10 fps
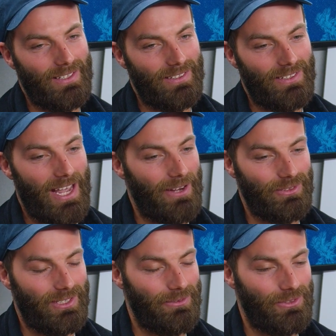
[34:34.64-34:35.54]
yeah,
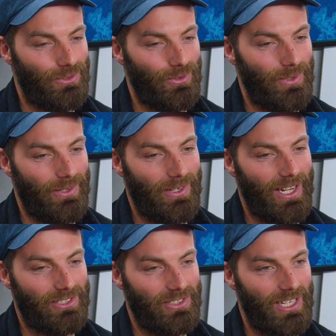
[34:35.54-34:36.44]
it was good. We
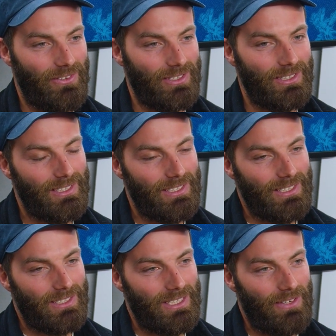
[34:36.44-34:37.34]
actually never
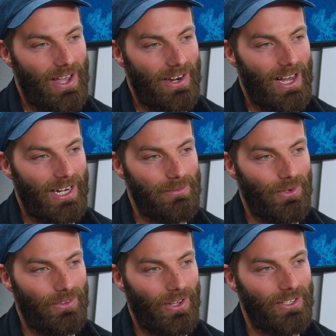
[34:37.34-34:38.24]
had a
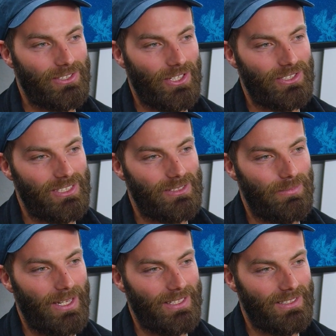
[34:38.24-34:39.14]
honeymoon though, so she's
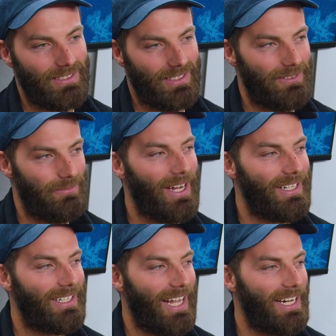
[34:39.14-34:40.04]
been
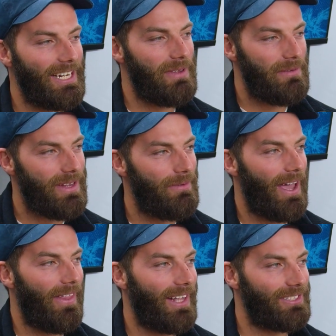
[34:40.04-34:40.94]
getting into me a bit
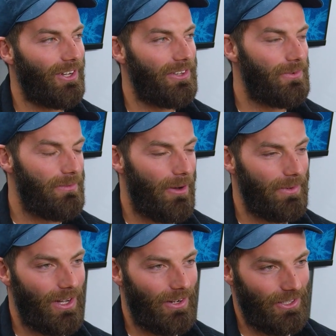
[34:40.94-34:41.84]
about that. So I think we might
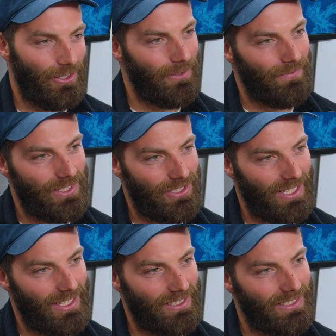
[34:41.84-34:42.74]
be going to Europe this
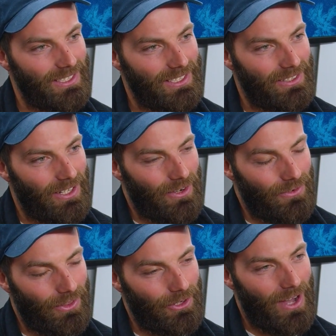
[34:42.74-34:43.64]
year
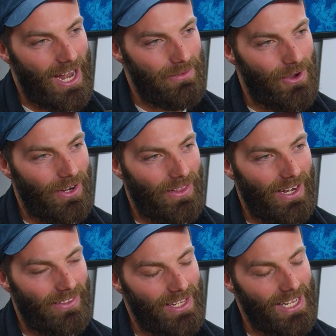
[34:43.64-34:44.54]
for a little honeymoon at the
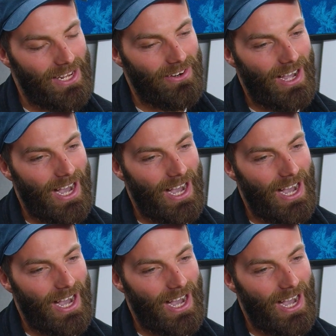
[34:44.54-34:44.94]
end of the year.